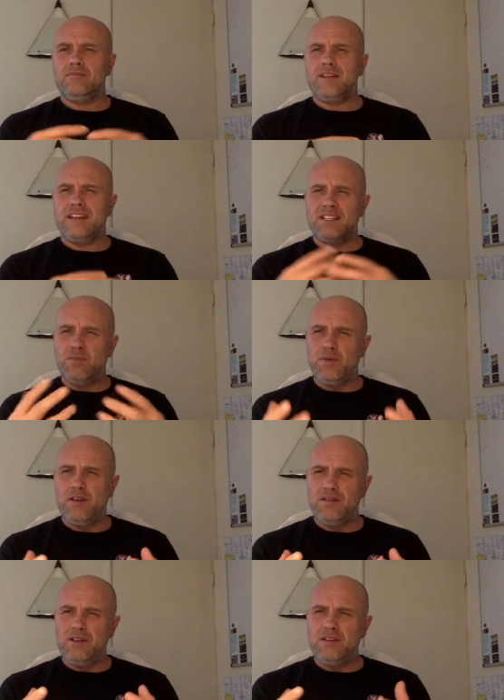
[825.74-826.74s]

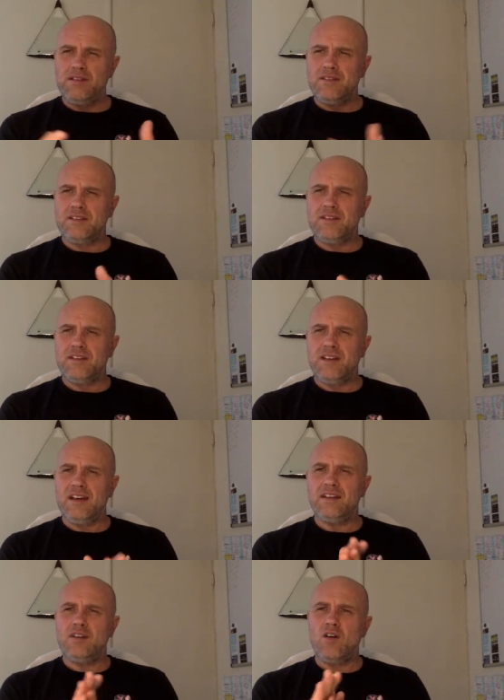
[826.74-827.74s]
experience,
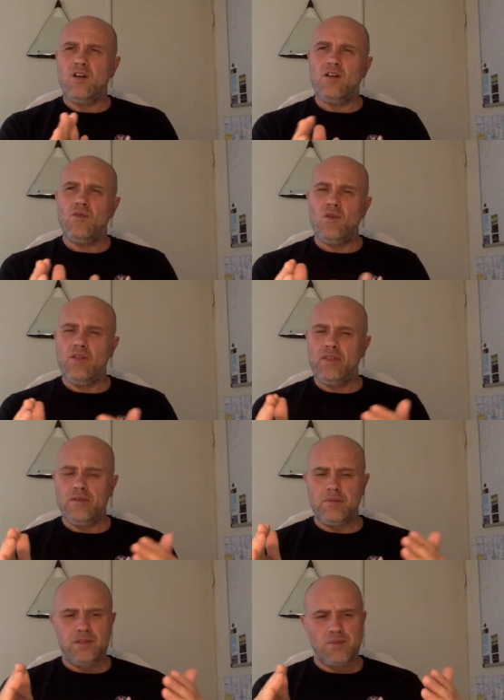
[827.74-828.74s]
and not one
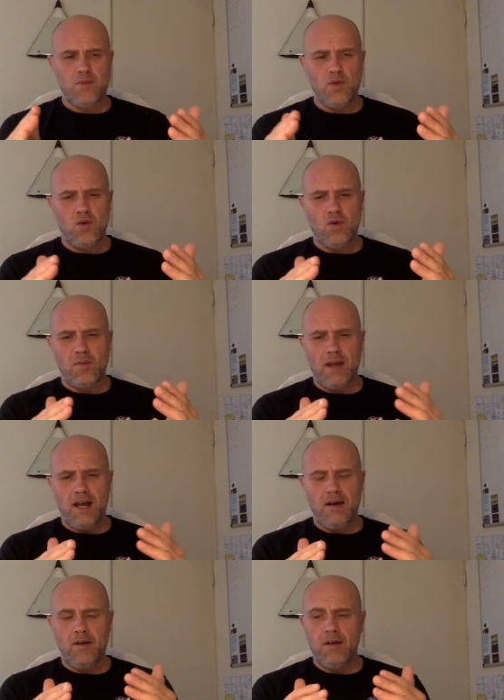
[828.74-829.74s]
that was more
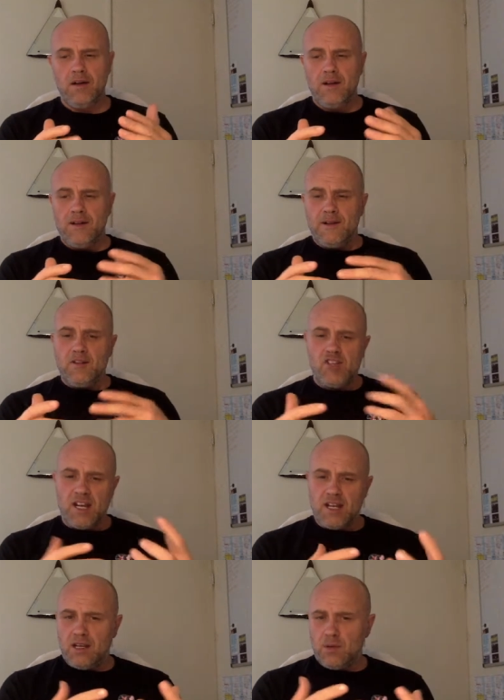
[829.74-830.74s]
about
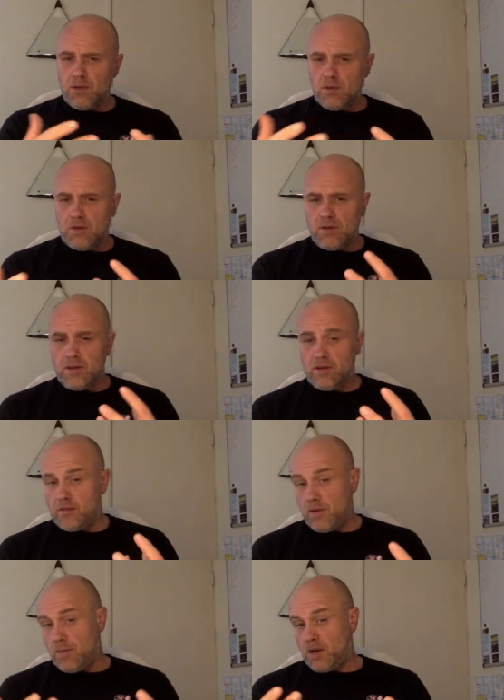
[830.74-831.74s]
checking in with one
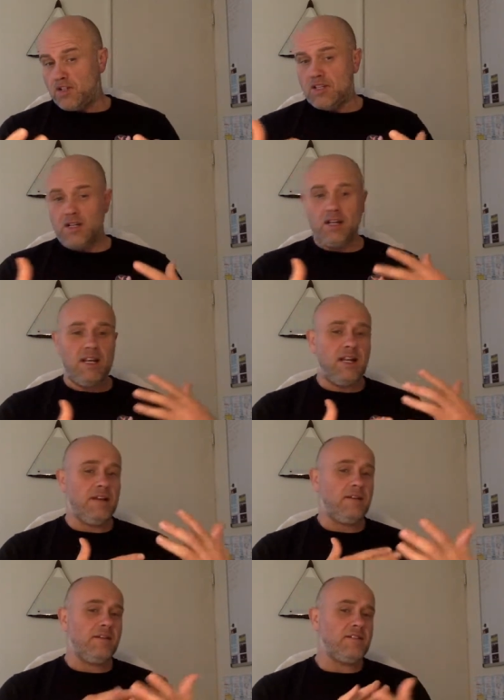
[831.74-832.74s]
another emotionally
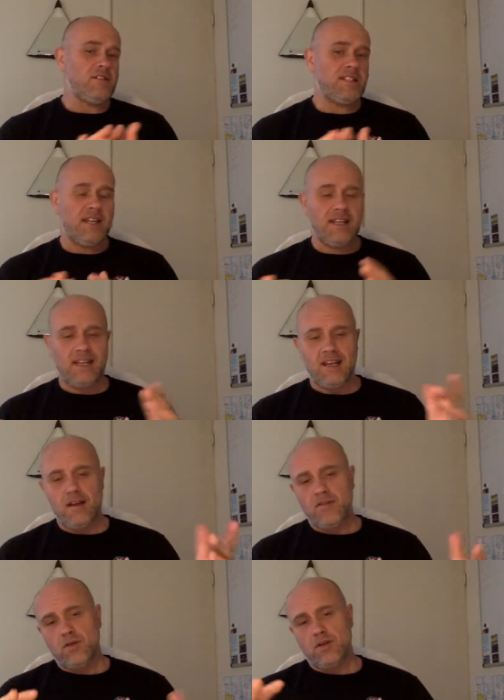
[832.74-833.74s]
and just taking
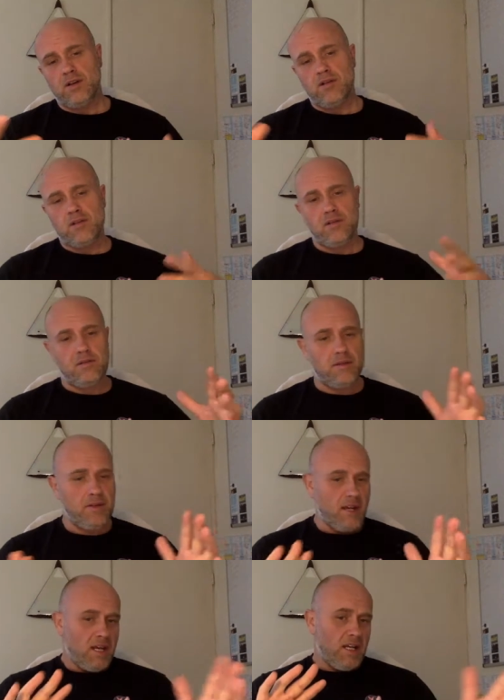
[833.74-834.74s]
care of one another and
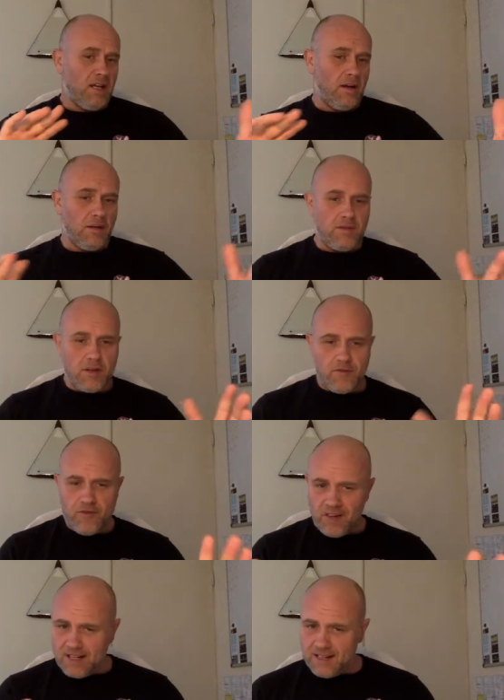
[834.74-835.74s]
you know and, and
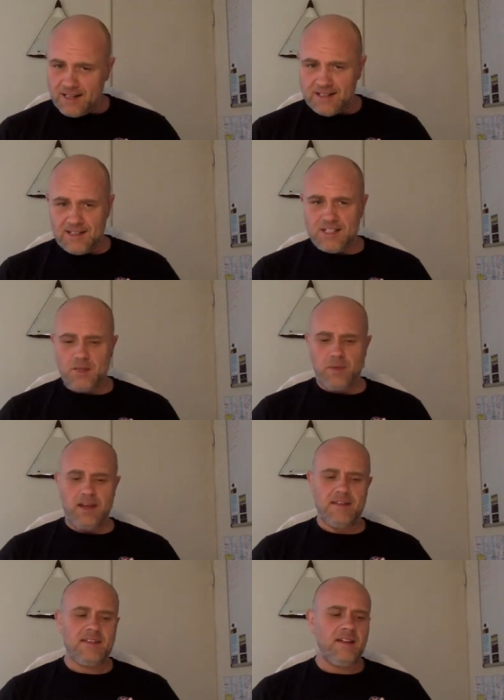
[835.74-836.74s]
feeling into the
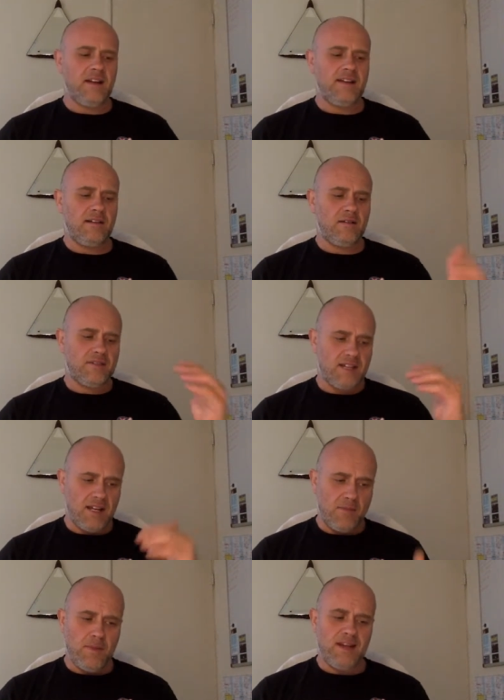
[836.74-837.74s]
space the idea of
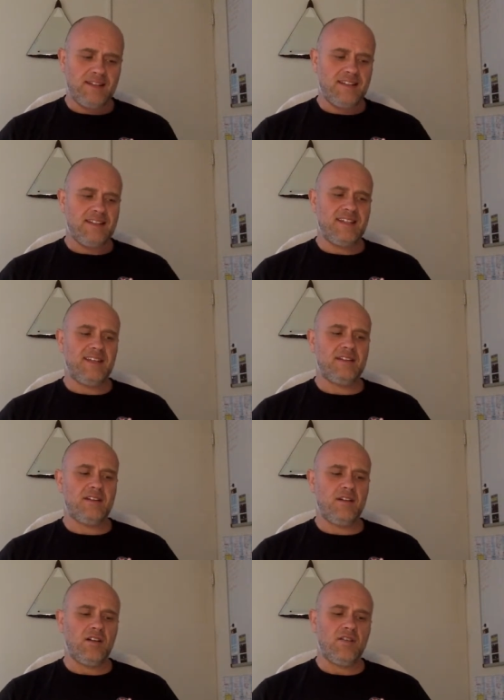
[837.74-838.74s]
saying mating season
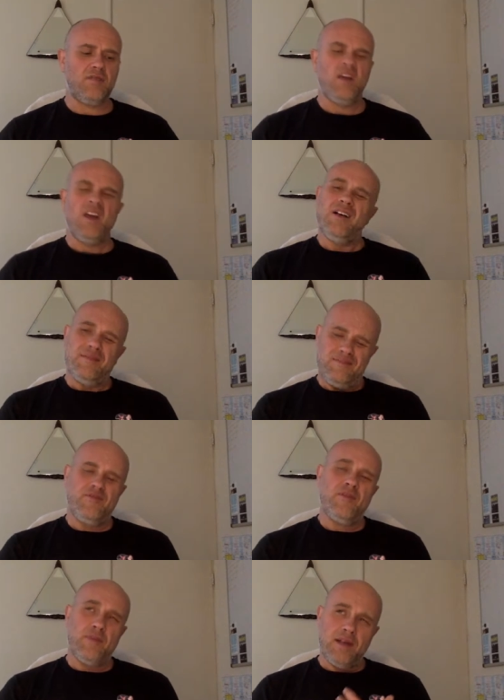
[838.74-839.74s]
kind of
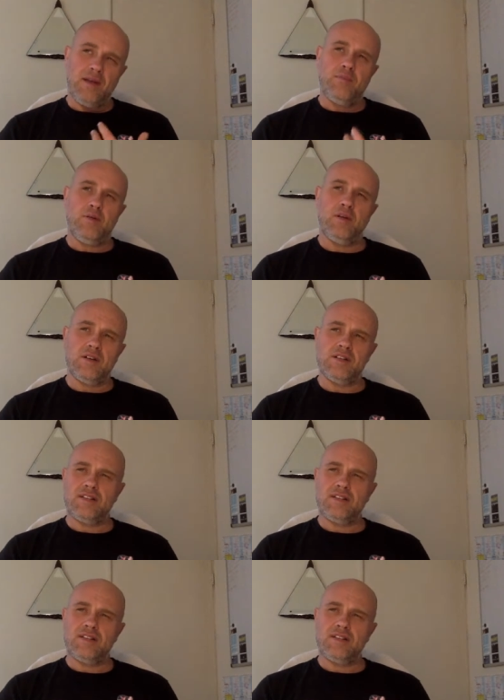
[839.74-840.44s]
for me put a